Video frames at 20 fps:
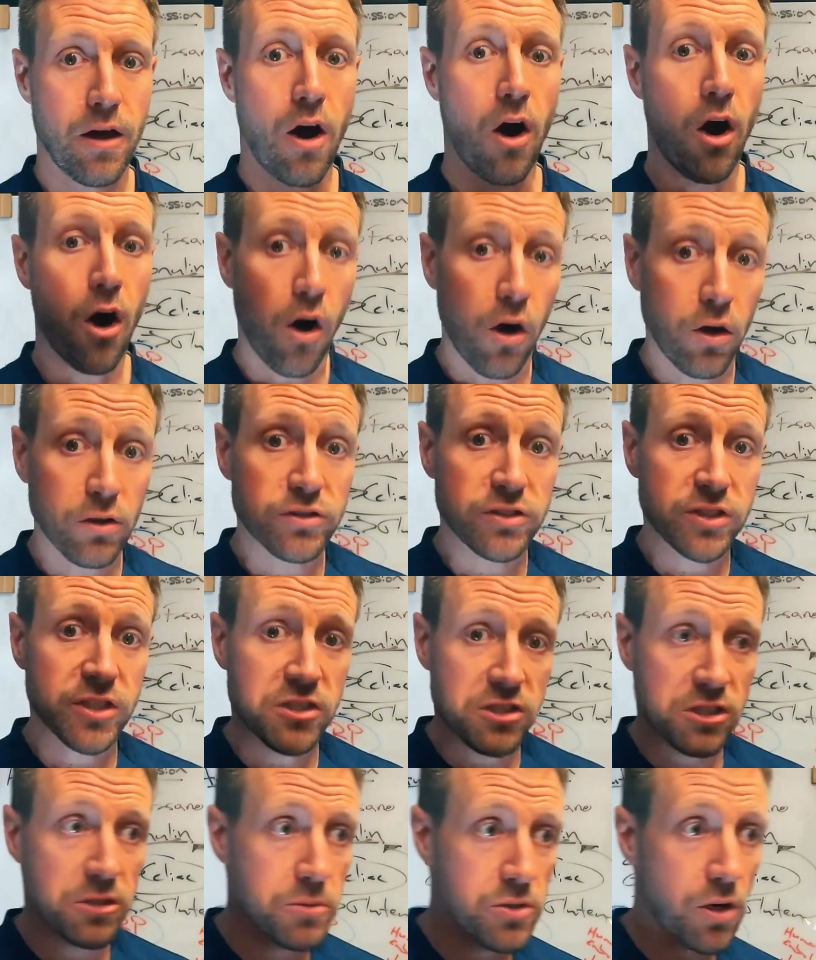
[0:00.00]
All
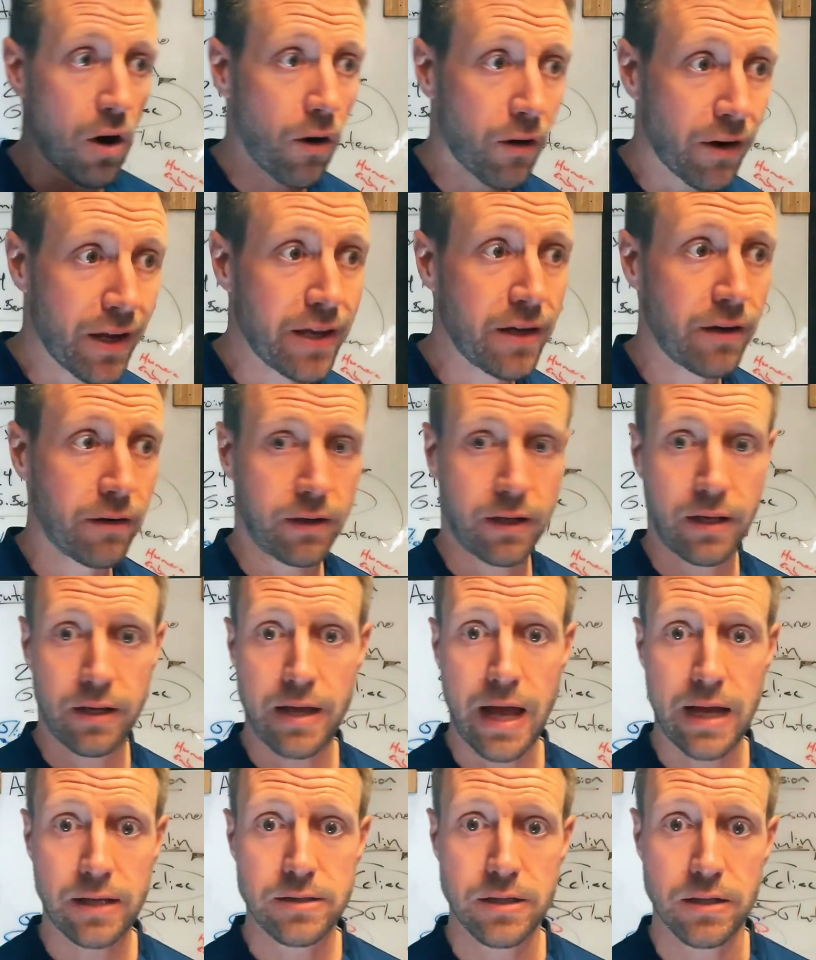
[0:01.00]
systems are
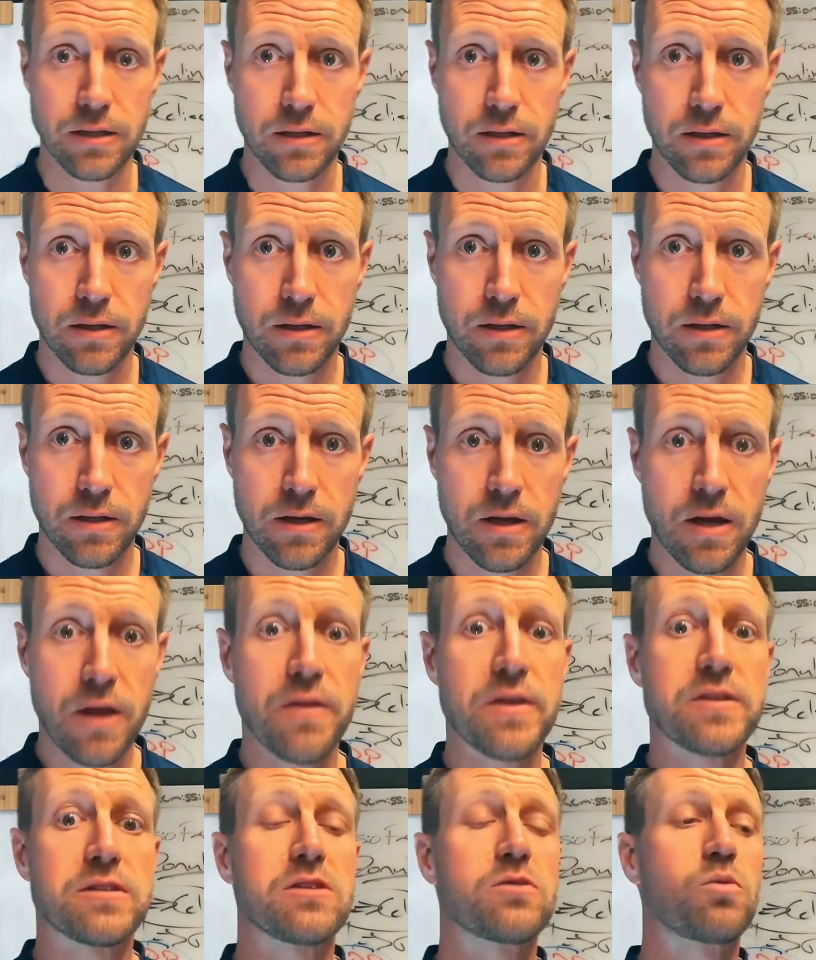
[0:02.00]
interconnected.
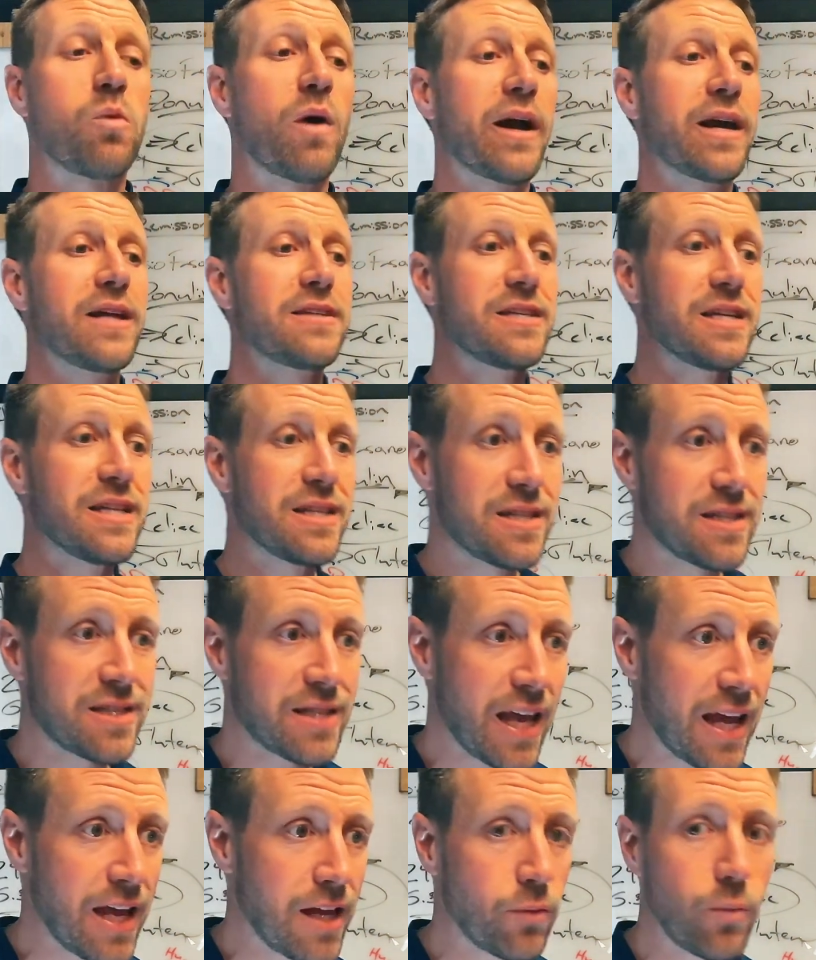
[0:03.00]
This is why it's
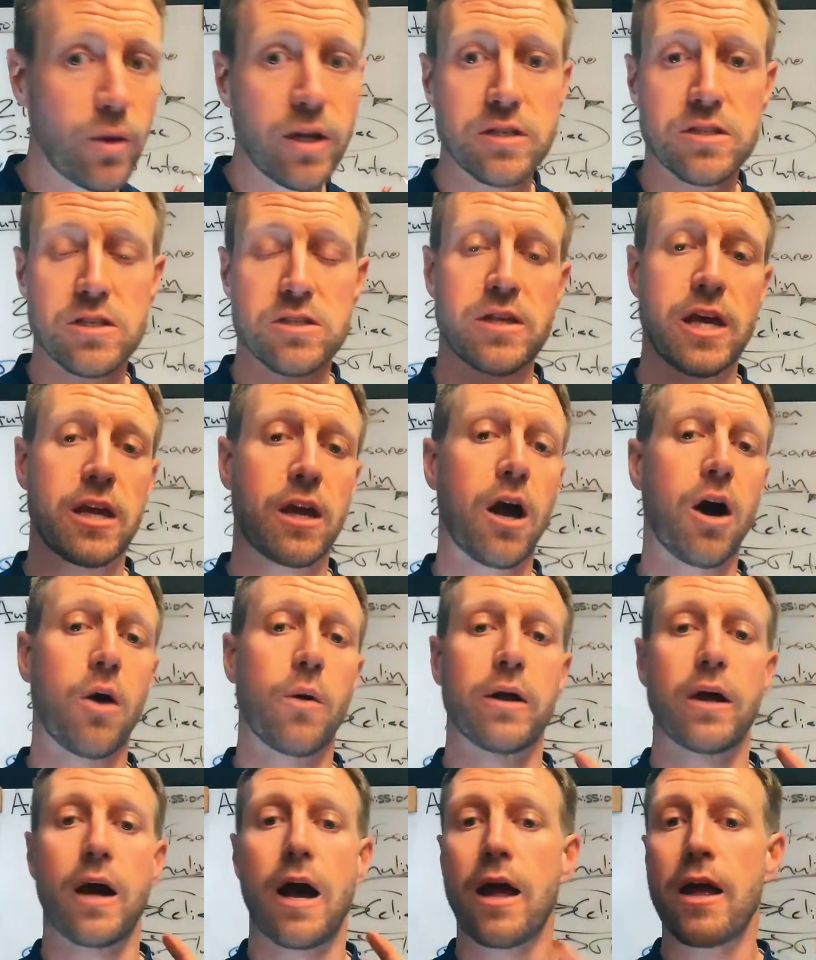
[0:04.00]
insane when it's just like,
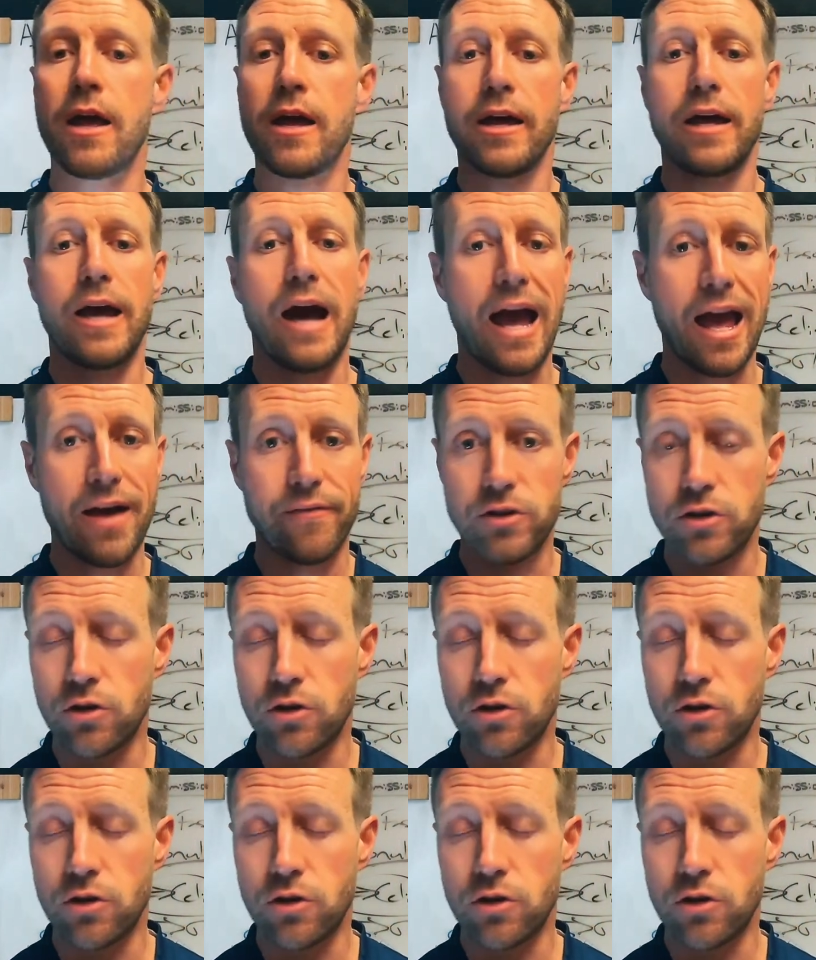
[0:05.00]
oh, I have a